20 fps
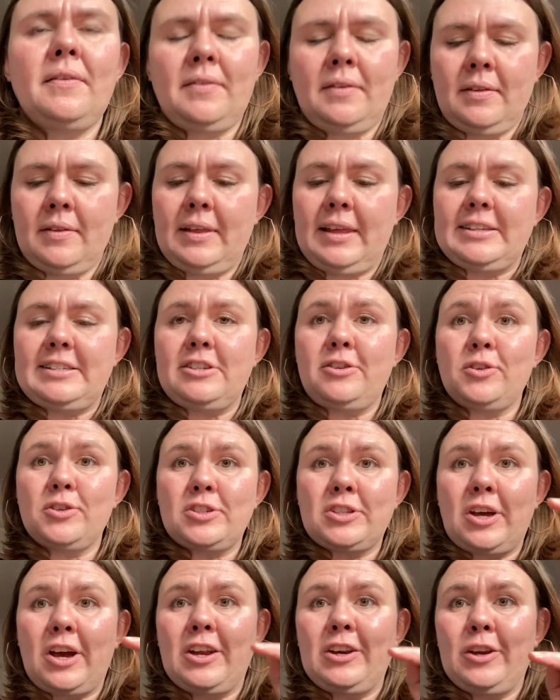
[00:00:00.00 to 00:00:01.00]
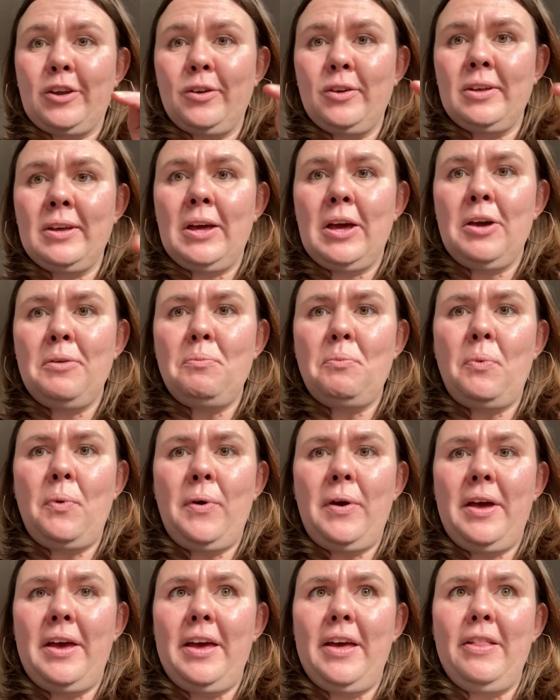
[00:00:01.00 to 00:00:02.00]
This is your starting note.
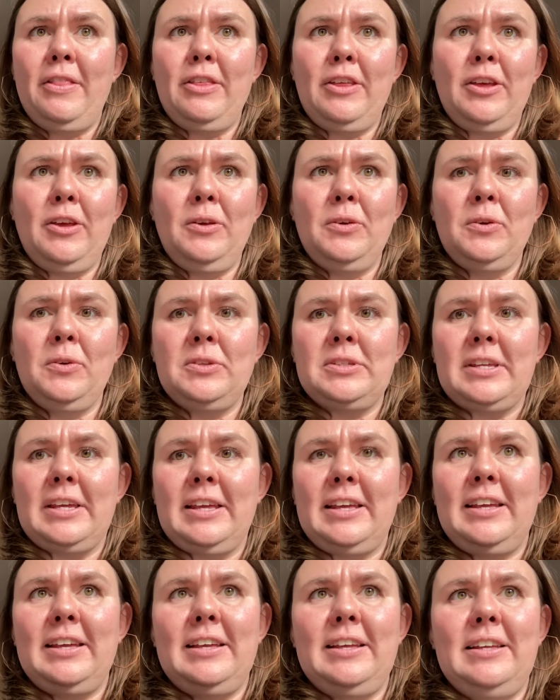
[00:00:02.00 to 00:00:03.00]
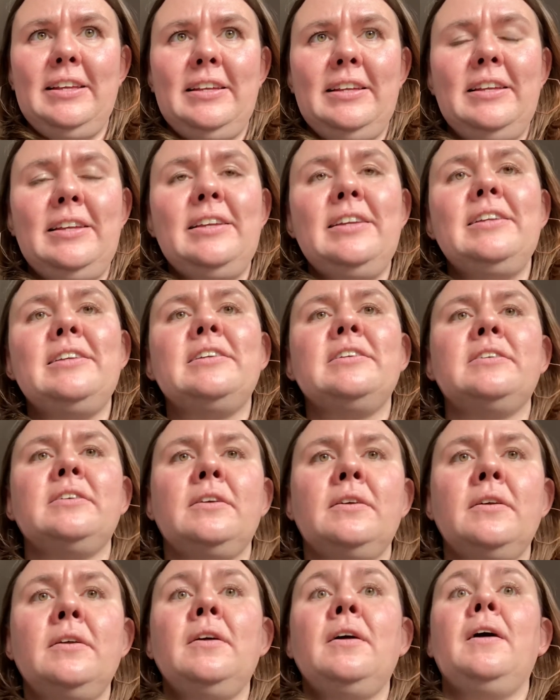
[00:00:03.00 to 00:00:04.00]
Breath you take,
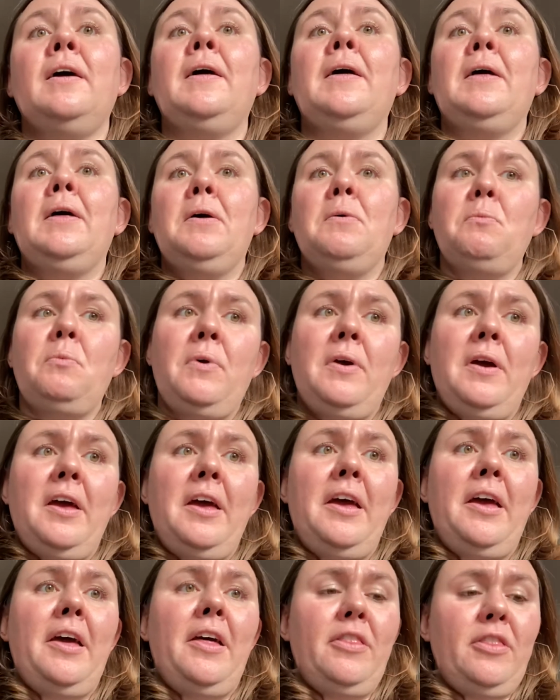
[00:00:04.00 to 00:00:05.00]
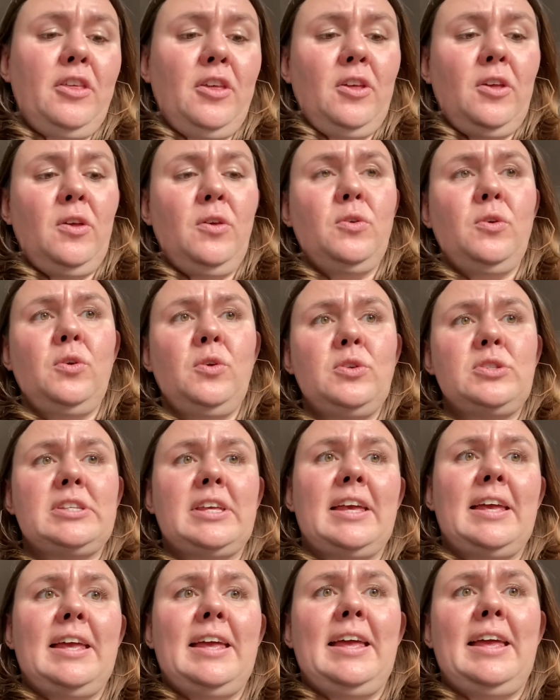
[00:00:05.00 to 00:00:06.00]
breath you
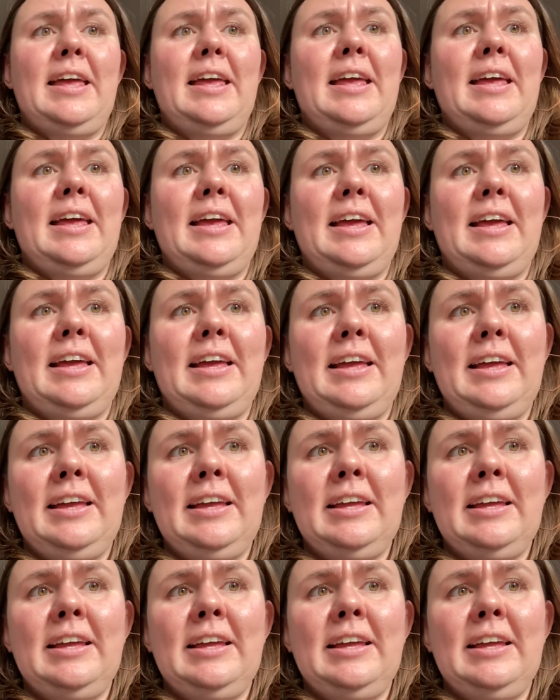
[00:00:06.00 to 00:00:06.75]
take,